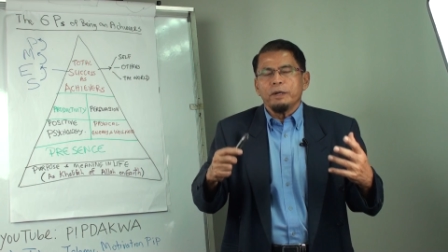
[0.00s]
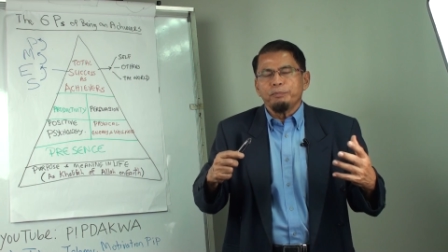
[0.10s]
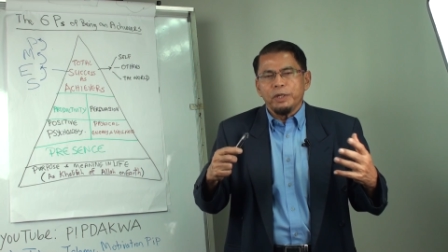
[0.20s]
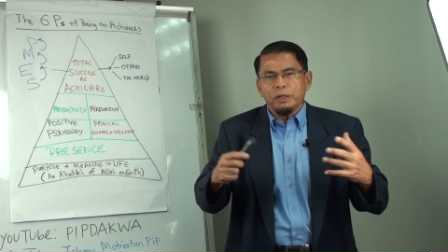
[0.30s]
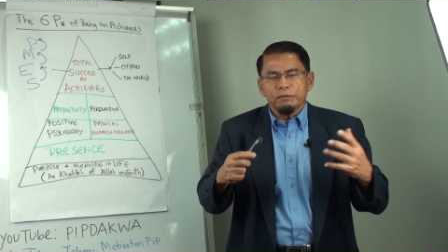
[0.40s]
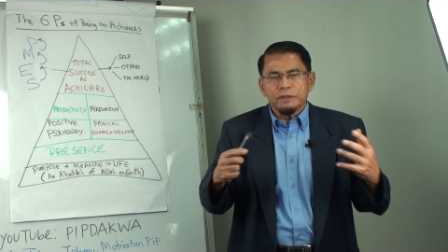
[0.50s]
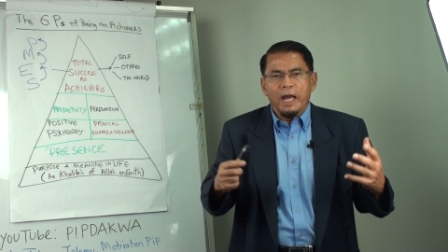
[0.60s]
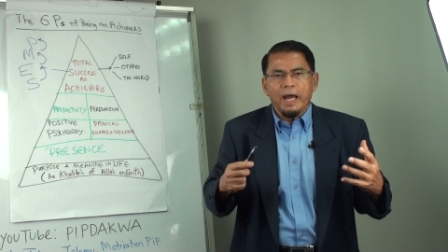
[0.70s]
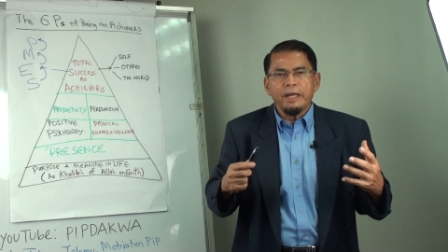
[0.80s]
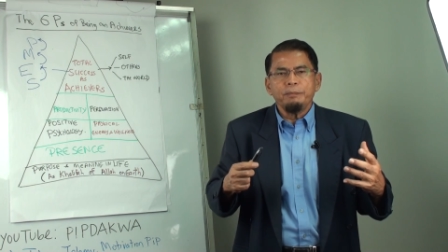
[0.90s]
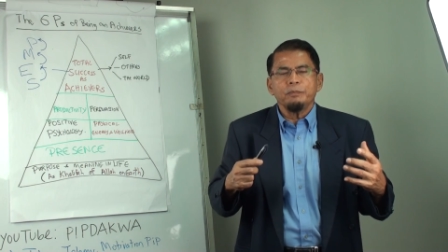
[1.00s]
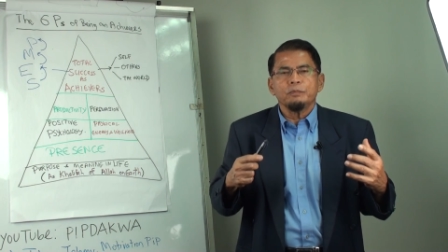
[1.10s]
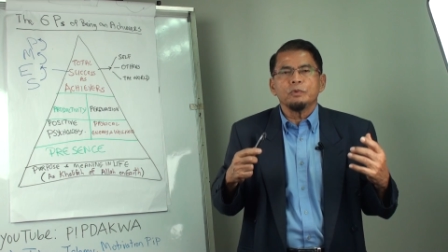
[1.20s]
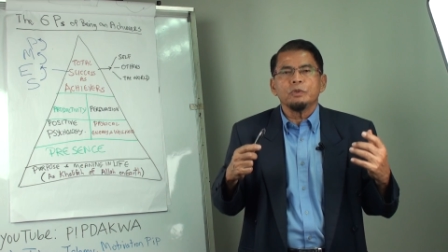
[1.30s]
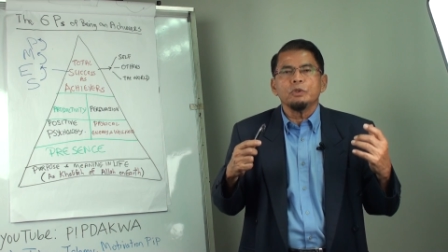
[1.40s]
a period of time,
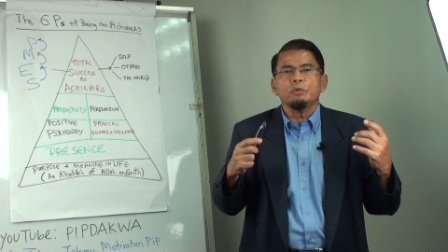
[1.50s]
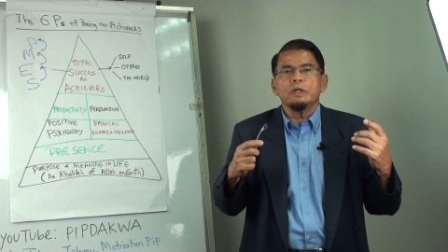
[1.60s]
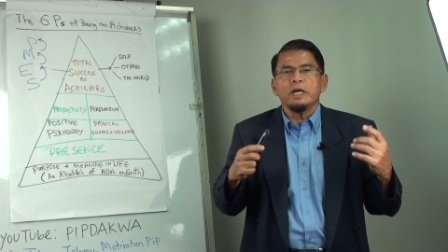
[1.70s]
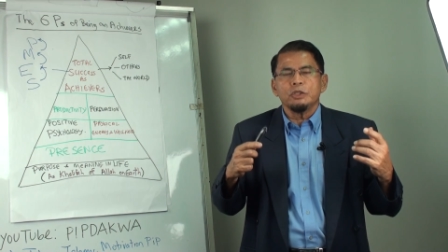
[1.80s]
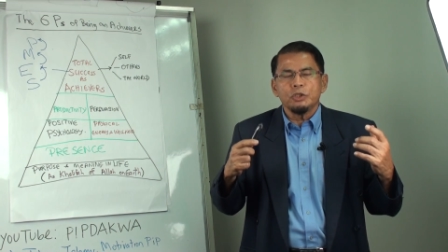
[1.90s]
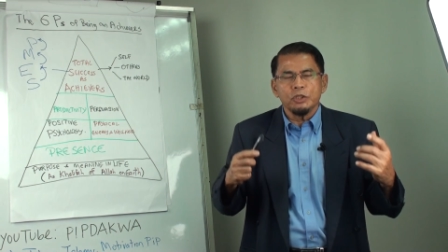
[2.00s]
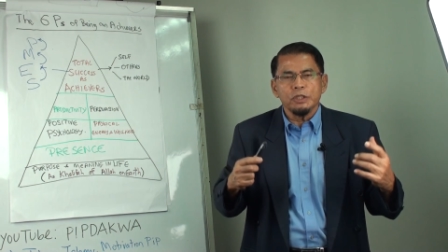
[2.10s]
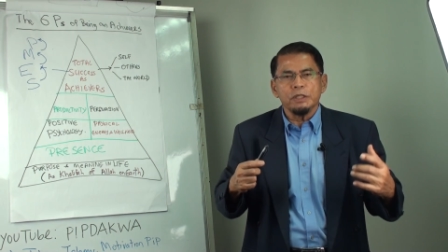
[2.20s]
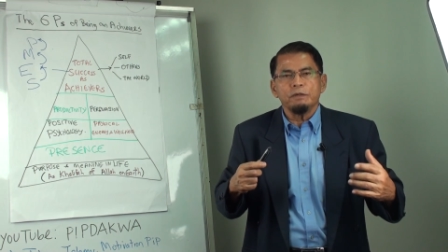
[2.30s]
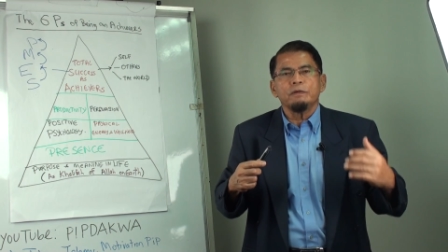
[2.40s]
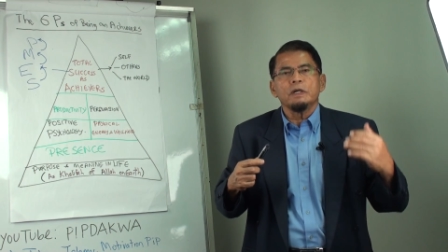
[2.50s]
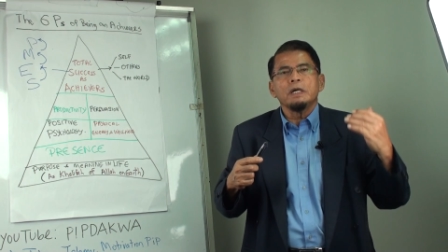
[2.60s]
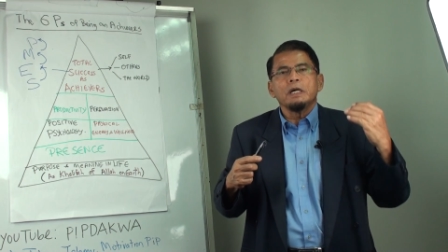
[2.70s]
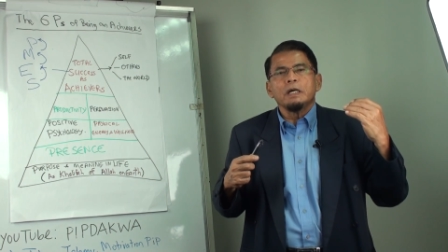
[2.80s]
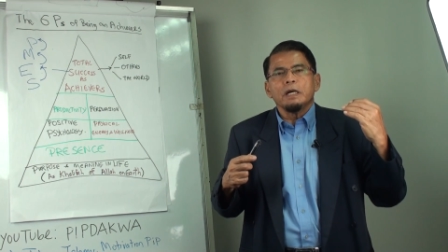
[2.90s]
you will achieve
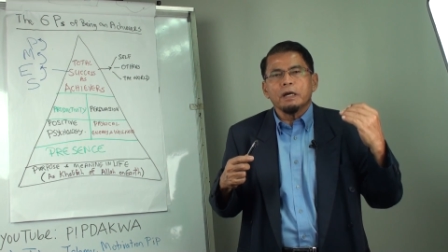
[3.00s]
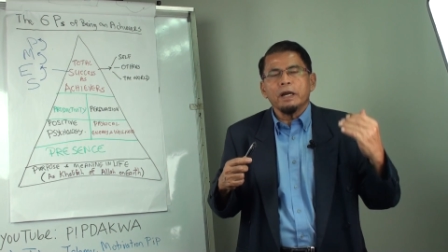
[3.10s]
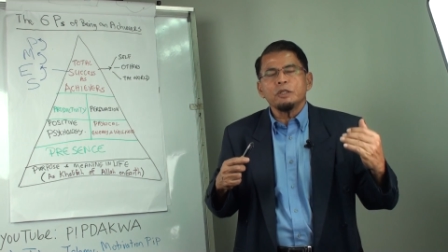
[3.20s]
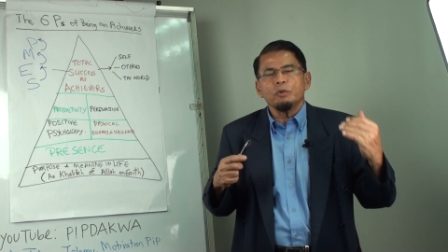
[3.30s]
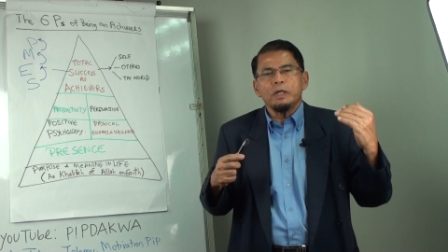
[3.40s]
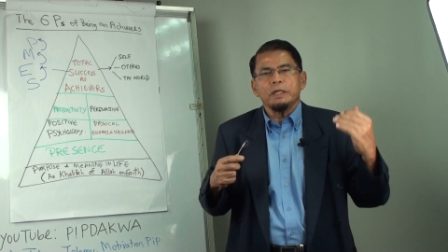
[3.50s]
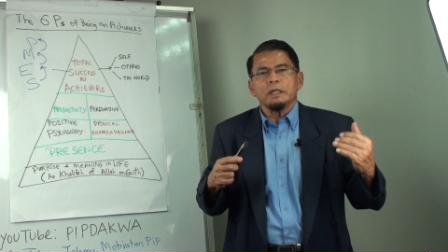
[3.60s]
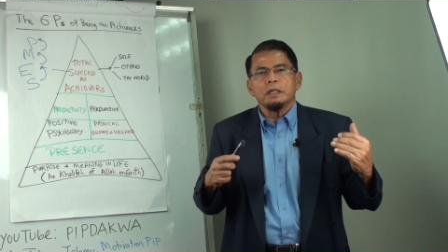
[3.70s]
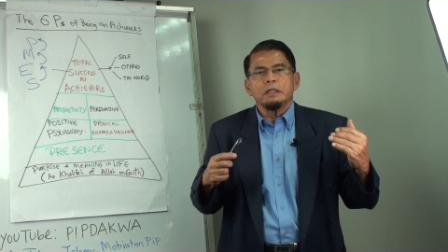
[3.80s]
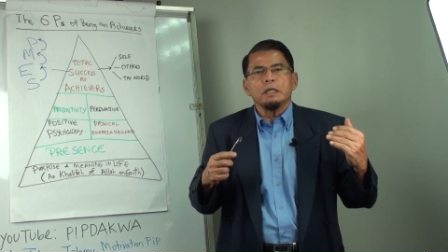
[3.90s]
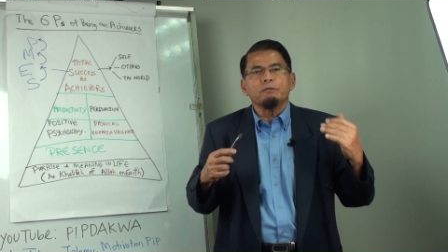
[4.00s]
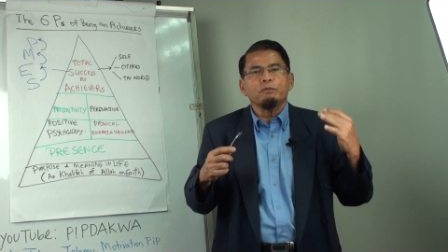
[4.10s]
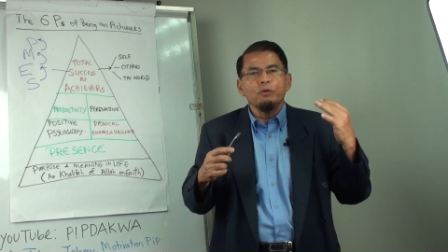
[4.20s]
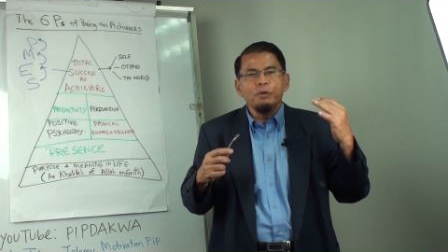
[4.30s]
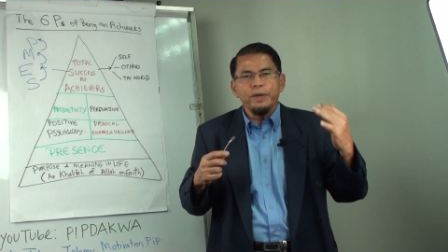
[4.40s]
gradually the
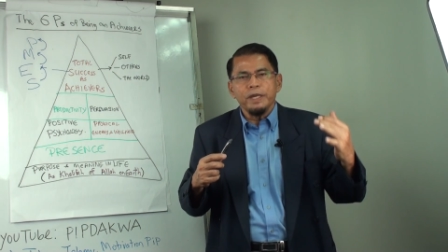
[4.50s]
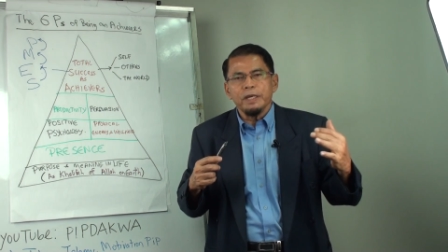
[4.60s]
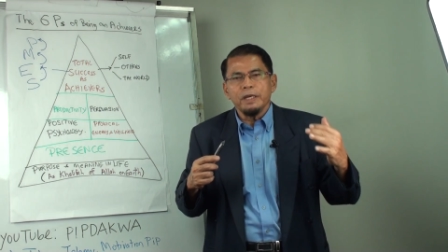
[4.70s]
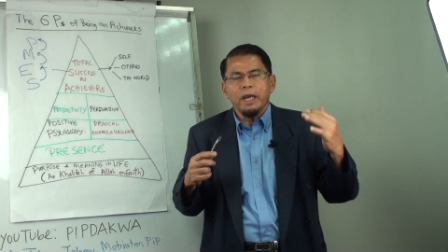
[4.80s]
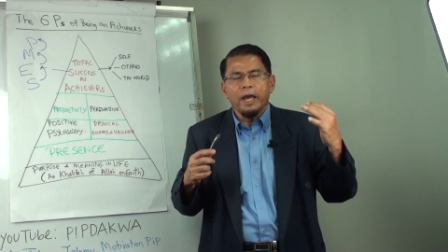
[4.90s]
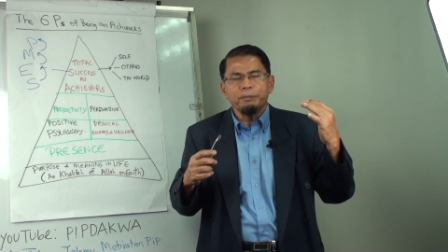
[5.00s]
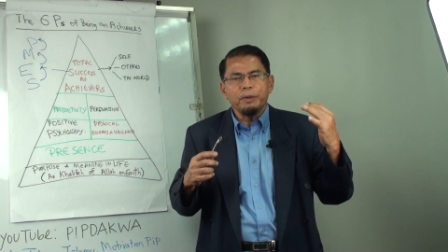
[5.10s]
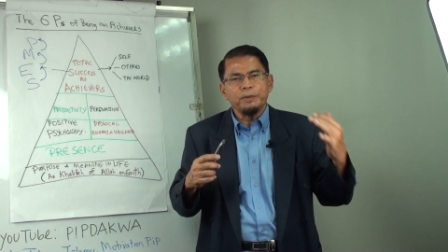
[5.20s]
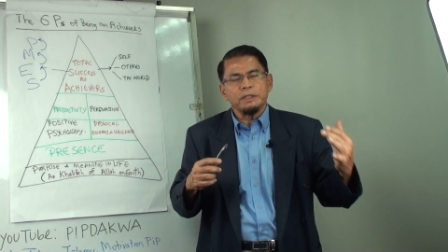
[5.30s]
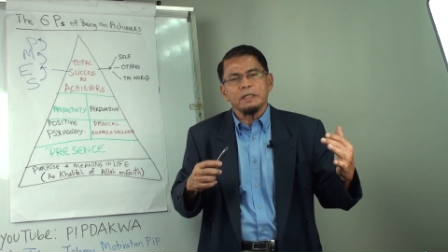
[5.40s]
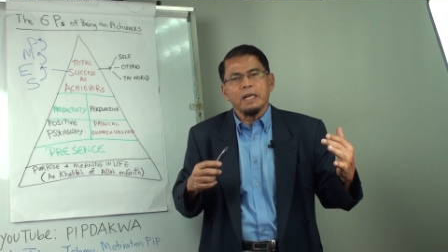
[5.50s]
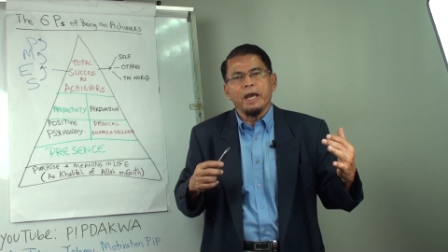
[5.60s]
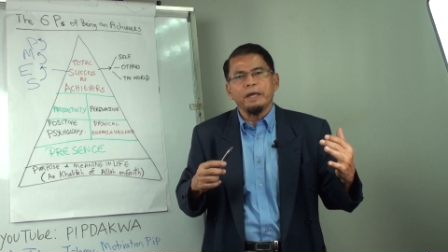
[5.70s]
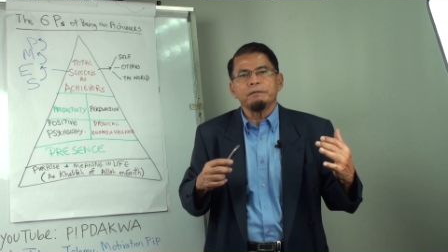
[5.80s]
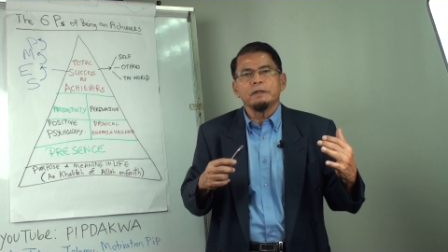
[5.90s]
full meaning and purpose in
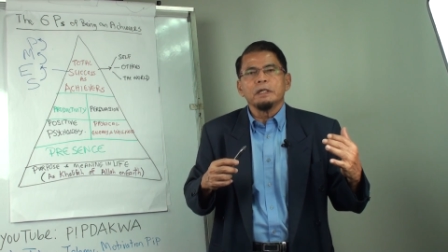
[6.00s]
life.